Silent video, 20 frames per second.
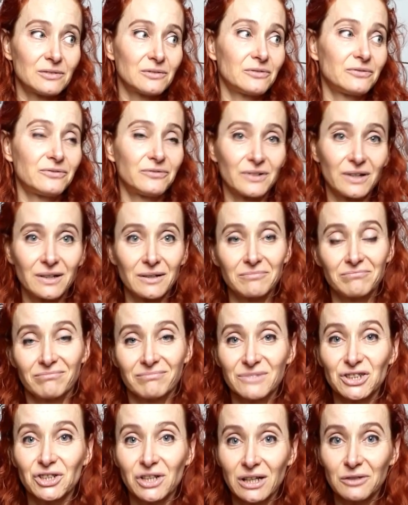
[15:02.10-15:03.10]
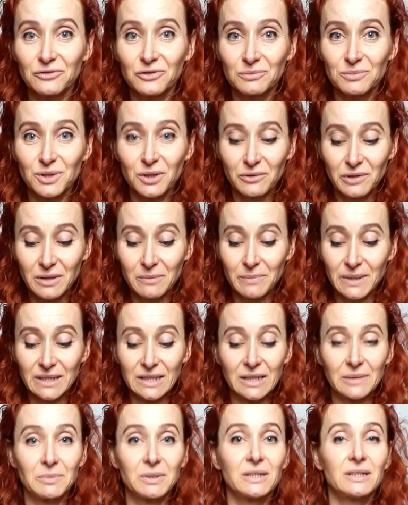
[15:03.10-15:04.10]
of Michelle from Sewing
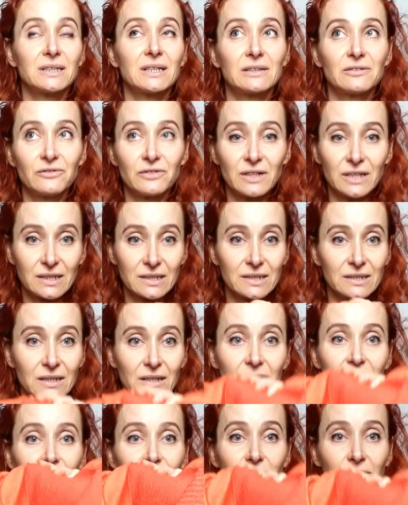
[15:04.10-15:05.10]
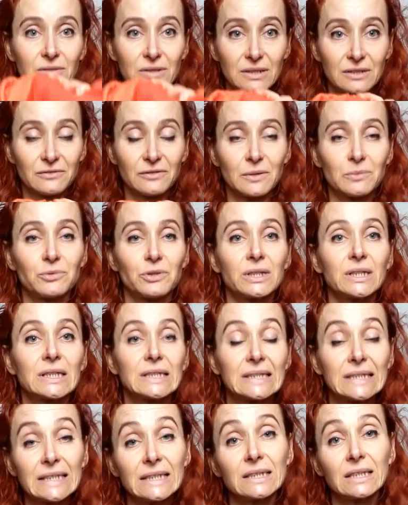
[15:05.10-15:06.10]
Bunny, because at first I saw this fabric.
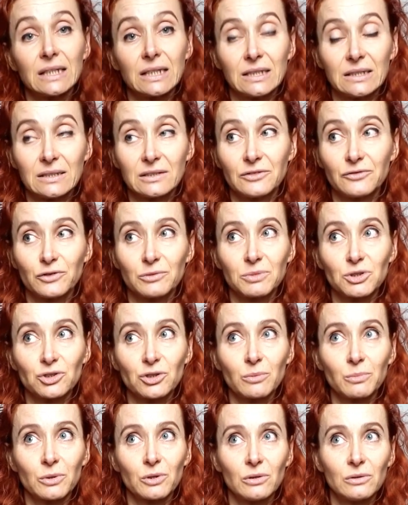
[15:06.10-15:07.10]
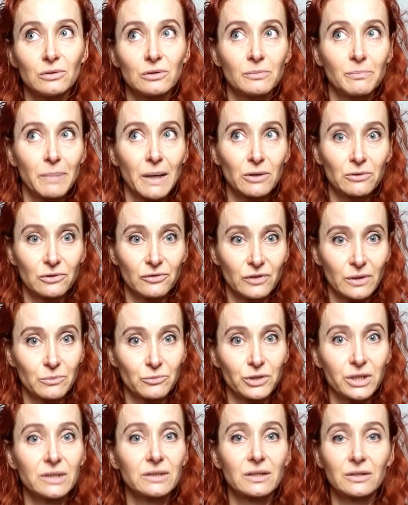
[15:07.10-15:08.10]
This is from a shop called Pound
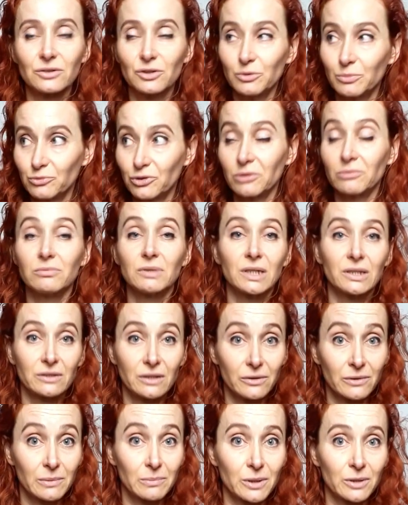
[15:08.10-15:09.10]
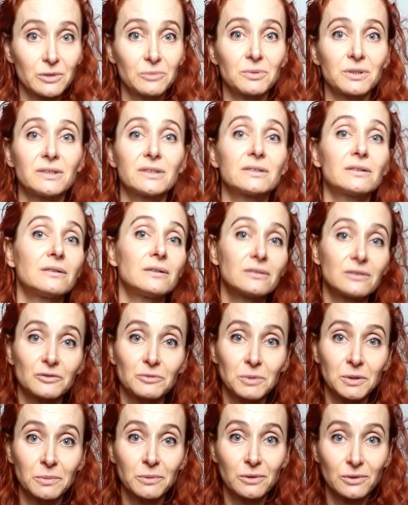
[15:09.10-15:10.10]
Fabric that you probably know about because a lot
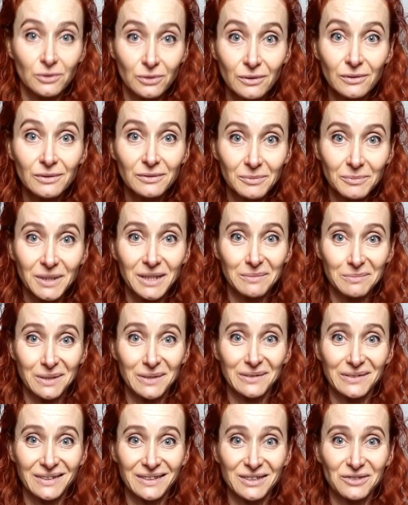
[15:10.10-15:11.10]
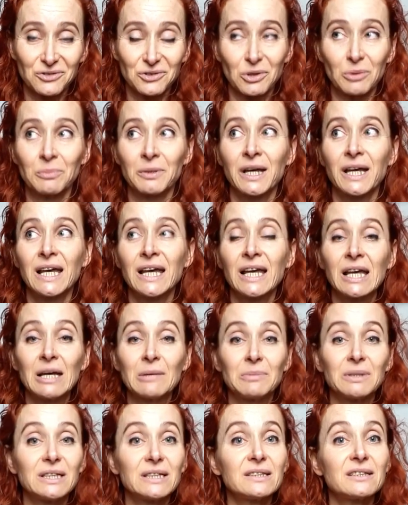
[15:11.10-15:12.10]
of people told me about this shop,
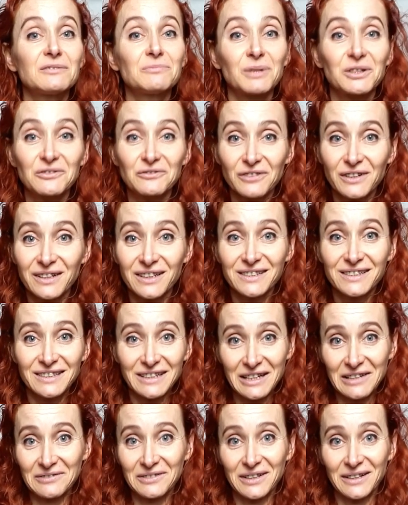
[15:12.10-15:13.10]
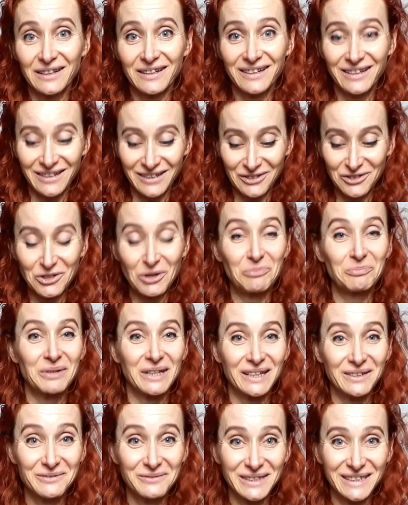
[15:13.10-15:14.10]
but this is my first ever
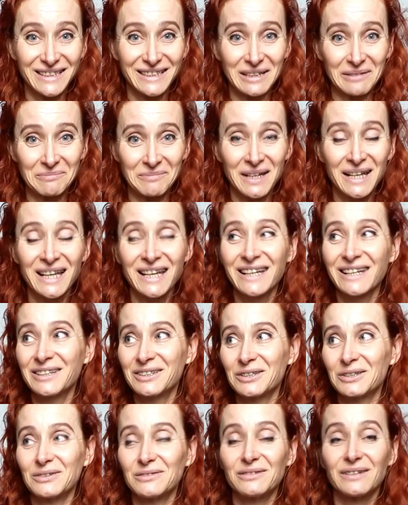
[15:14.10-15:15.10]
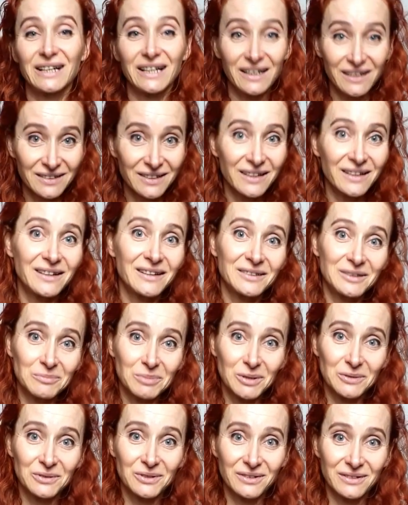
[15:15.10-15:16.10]
shopping with them. So I had heard
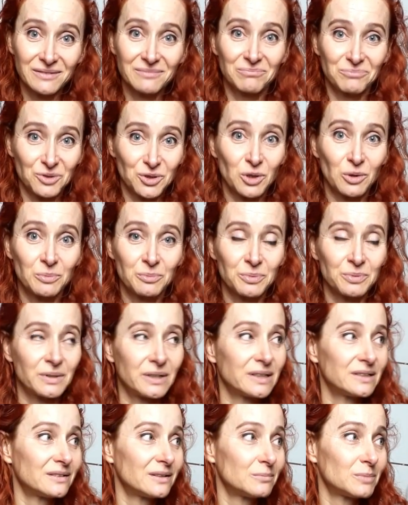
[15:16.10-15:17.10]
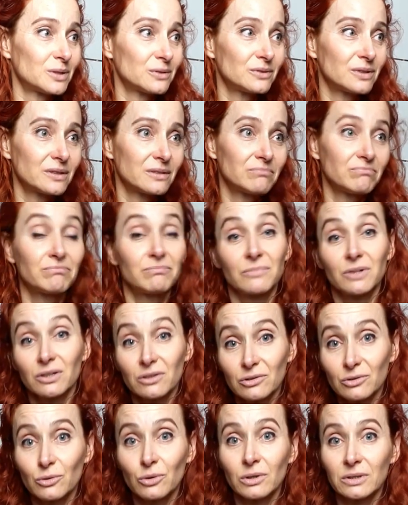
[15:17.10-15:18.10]
about the shop and about the
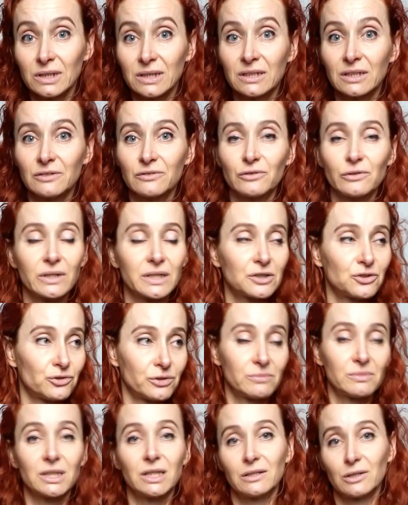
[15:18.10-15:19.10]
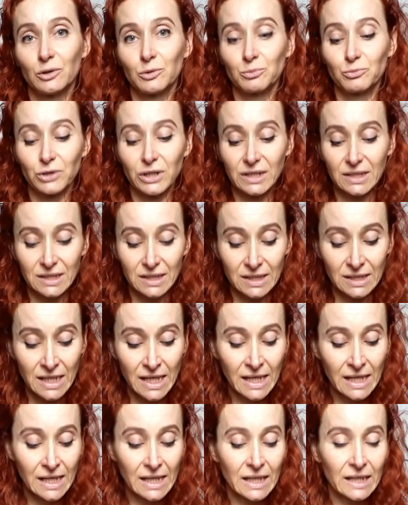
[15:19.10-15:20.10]
good quality for extremely low prices.
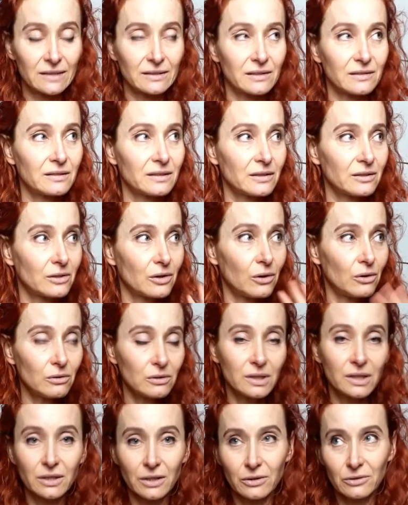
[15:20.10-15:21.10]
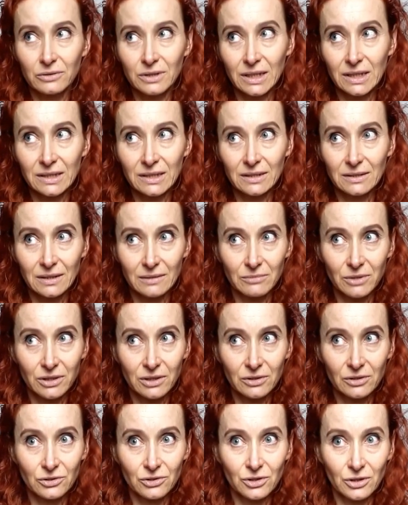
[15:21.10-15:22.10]
And I think all the coating that I'm
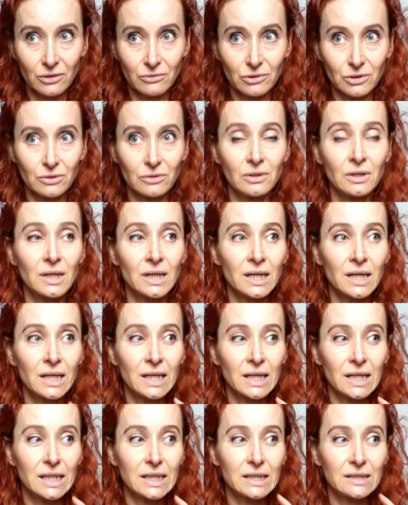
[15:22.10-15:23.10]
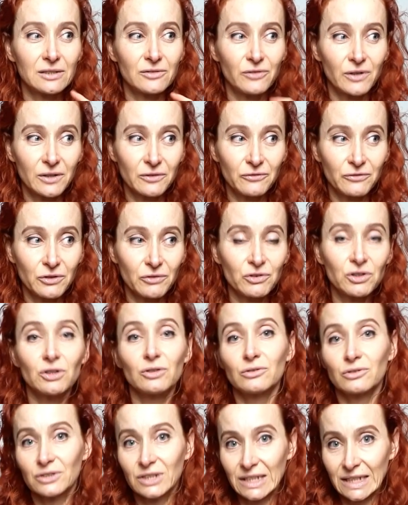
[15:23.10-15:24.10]
going to show you is 550
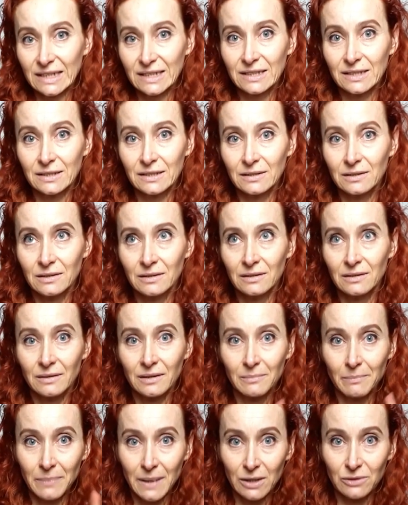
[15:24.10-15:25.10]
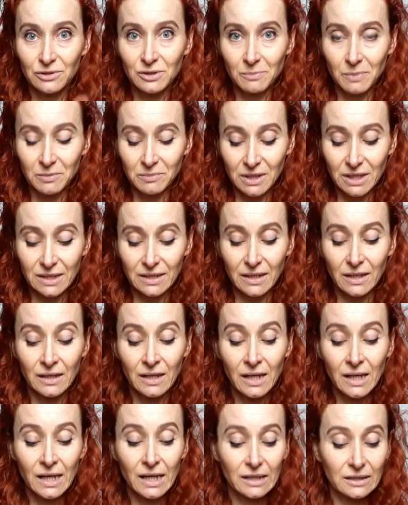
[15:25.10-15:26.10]
or 6 pounds per meter.
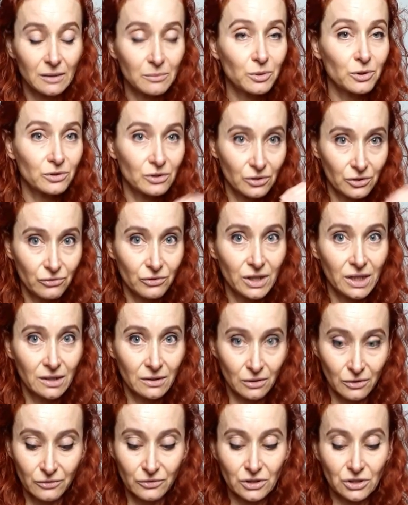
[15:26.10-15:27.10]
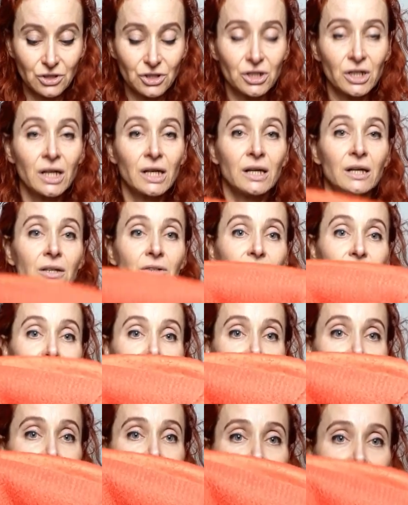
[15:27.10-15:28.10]
And I bought 3 of each. So
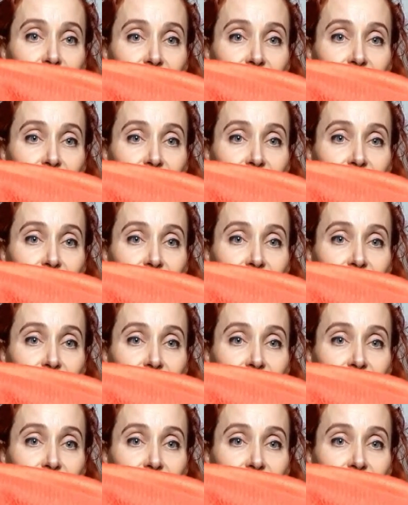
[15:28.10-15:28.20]
this